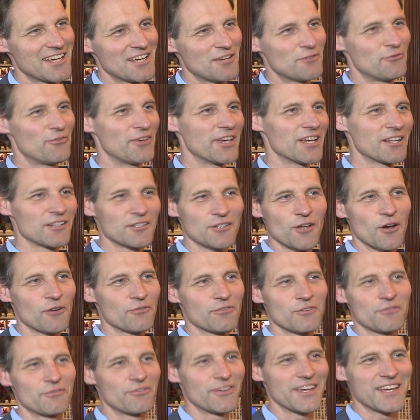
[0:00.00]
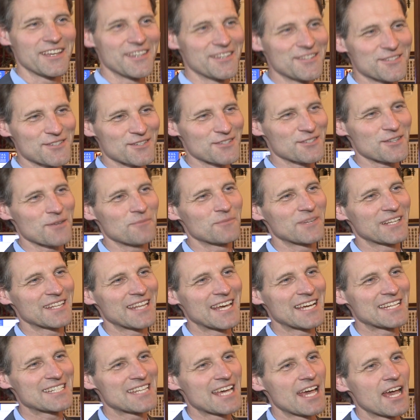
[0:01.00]
failed love affairs or something like
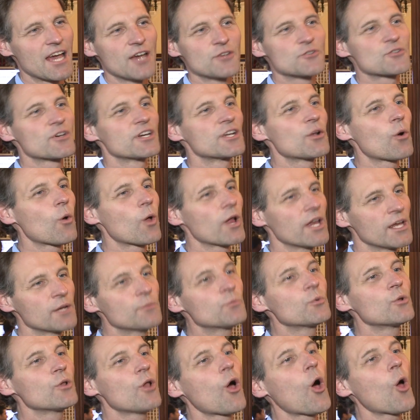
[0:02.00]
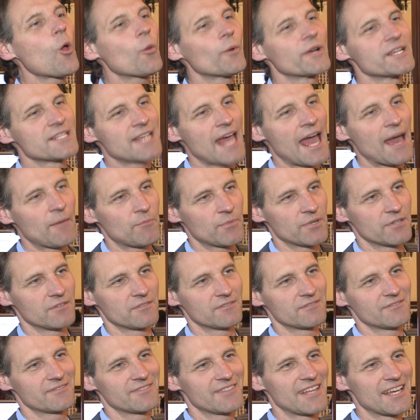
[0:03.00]
that. So it will always happen
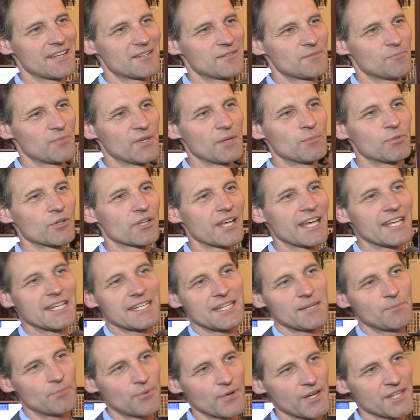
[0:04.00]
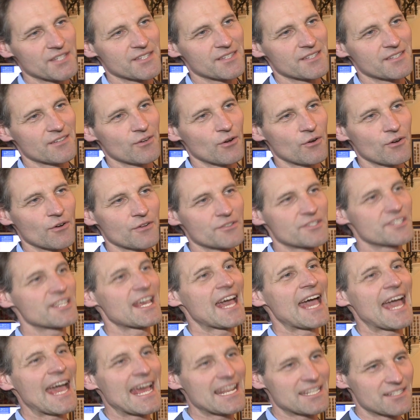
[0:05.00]
that people get depressed or
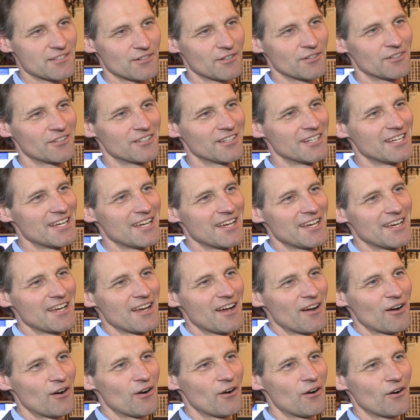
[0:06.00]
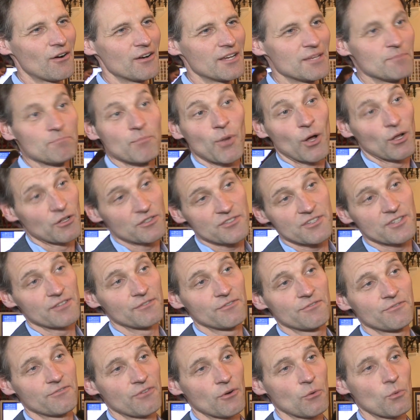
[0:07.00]
sad or
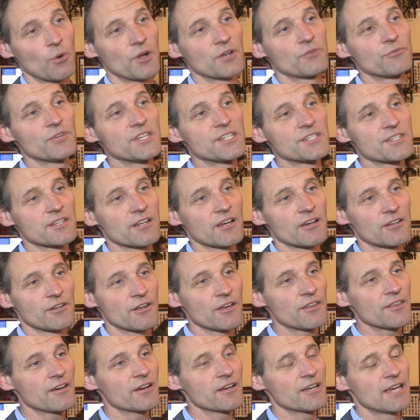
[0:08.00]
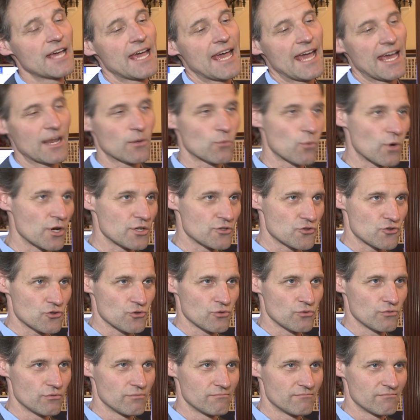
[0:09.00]
impulsive for one reason or another and want
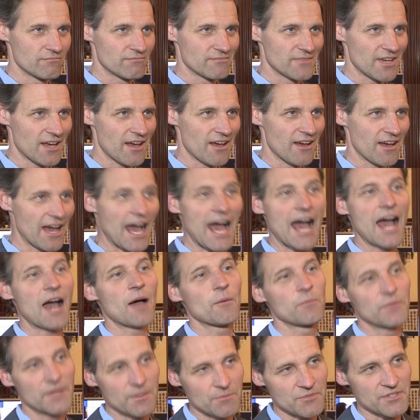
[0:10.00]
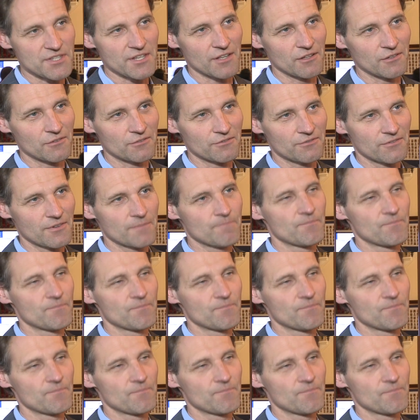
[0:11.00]
to harm themselves.